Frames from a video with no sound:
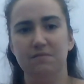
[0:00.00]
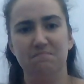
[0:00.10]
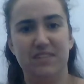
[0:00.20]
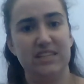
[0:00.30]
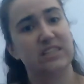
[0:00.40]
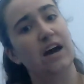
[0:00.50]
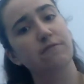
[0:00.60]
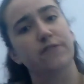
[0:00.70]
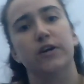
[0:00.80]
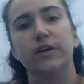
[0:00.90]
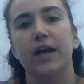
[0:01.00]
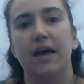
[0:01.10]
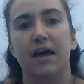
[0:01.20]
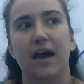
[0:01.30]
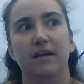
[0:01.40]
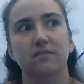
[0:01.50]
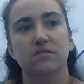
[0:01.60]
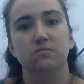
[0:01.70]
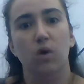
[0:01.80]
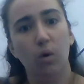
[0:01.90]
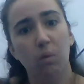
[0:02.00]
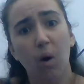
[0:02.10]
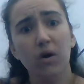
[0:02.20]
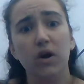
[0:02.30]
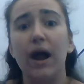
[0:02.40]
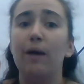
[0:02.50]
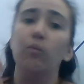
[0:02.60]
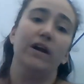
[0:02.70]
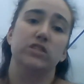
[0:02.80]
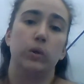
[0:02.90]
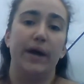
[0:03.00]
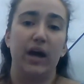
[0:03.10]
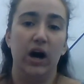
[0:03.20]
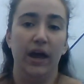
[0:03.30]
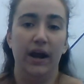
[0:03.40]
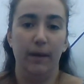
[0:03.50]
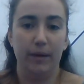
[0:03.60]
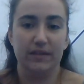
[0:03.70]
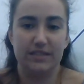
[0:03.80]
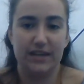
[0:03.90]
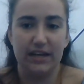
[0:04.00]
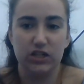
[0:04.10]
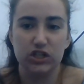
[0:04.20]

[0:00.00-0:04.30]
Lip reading: discomfort and horror at what is going on up on the stage.